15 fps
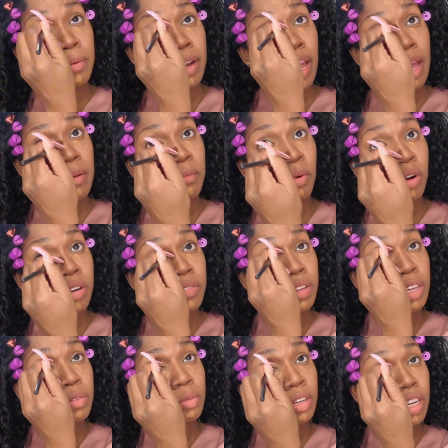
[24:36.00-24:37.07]
would have ate more of it
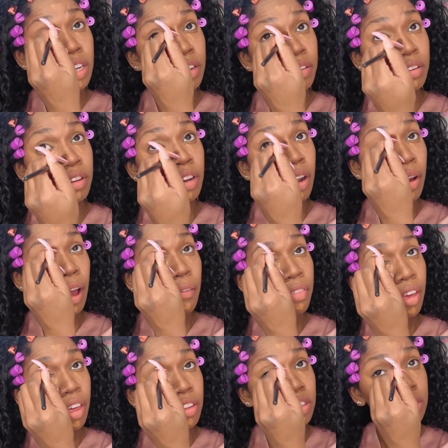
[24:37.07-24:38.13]
if we didn't, have the
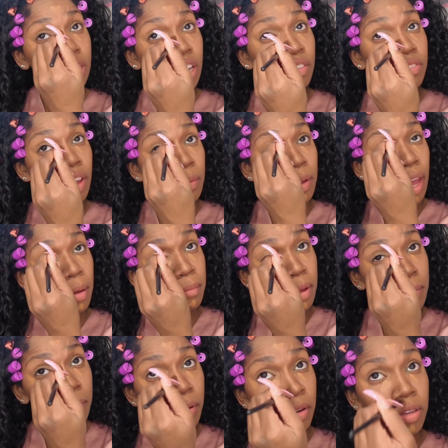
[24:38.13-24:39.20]
other stuff. And we had
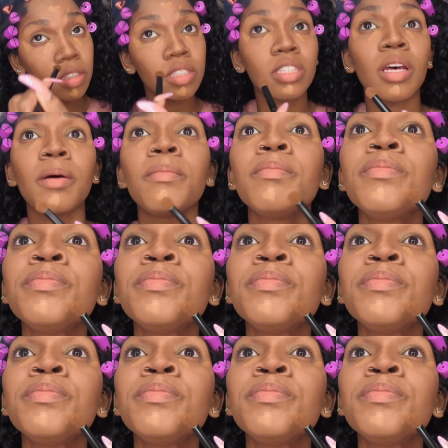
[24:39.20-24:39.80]
meatballs, so